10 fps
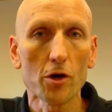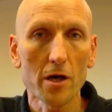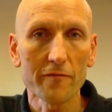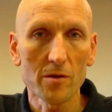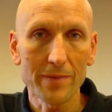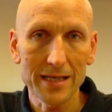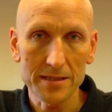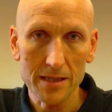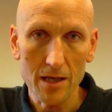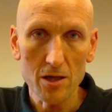over the
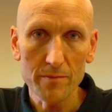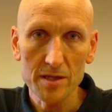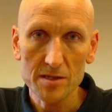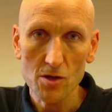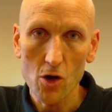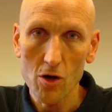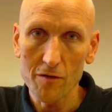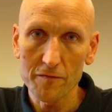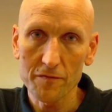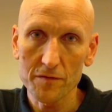basic elements
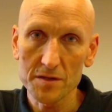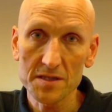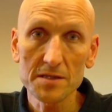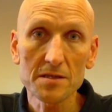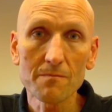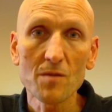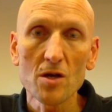of the system,